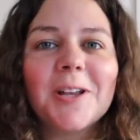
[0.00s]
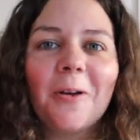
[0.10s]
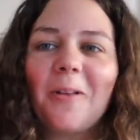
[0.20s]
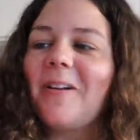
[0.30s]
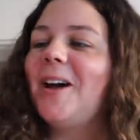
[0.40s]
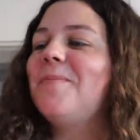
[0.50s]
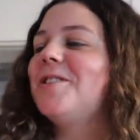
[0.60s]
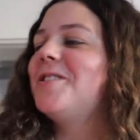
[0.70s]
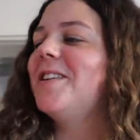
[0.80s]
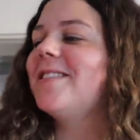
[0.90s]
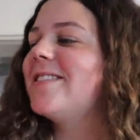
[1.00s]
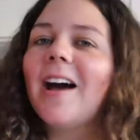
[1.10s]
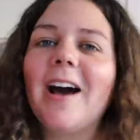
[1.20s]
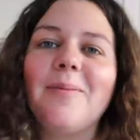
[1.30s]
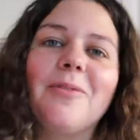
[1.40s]
solo cup. It's just a
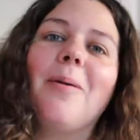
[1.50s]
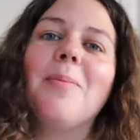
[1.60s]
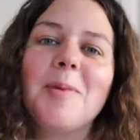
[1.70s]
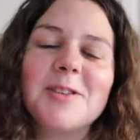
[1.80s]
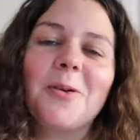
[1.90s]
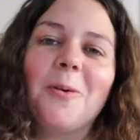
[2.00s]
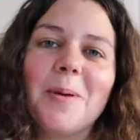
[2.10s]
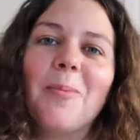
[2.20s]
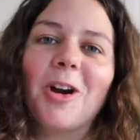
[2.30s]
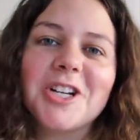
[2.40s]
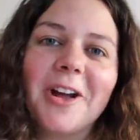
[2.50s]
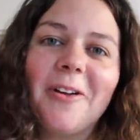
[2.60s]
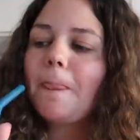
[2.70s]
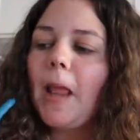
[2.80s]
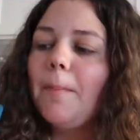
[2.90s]
cup from the musical Be More
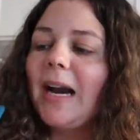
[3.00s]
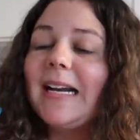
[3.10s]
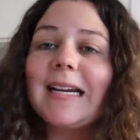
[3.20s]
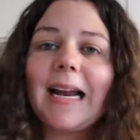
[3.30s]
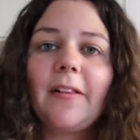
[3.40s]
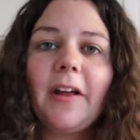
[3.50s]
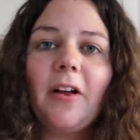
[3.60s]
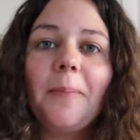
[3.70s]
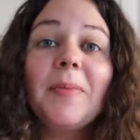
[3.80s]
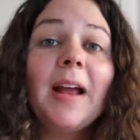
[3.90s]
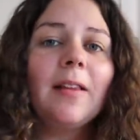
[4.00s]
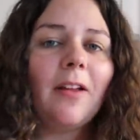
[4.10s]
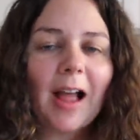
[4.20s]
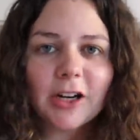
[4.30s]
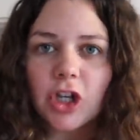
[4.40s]
Chill. But I need to get a little,
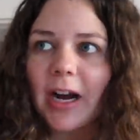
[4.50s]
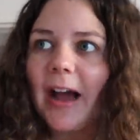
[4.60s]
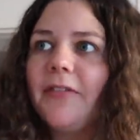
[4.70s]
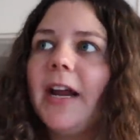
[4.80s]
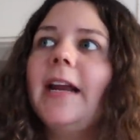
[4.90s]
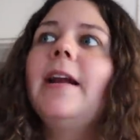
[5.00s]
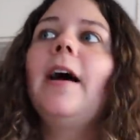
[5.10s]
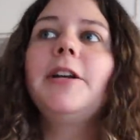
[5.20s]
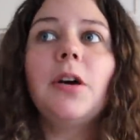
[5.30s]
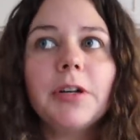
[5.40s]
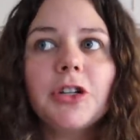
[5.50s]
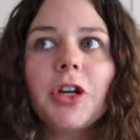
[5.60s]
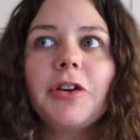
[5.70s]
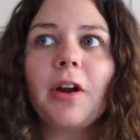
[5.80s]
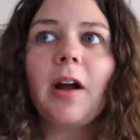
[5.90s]
well, extra caffeinated. I don't
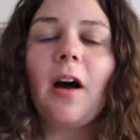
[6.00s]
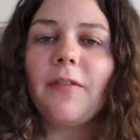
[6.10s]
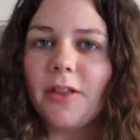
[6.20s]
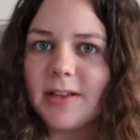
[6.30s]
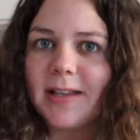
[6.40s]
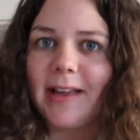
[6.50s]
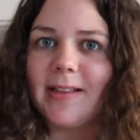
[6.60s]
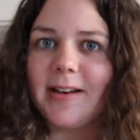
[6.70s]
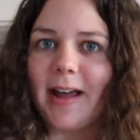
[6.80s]
usually drink coffee this late in the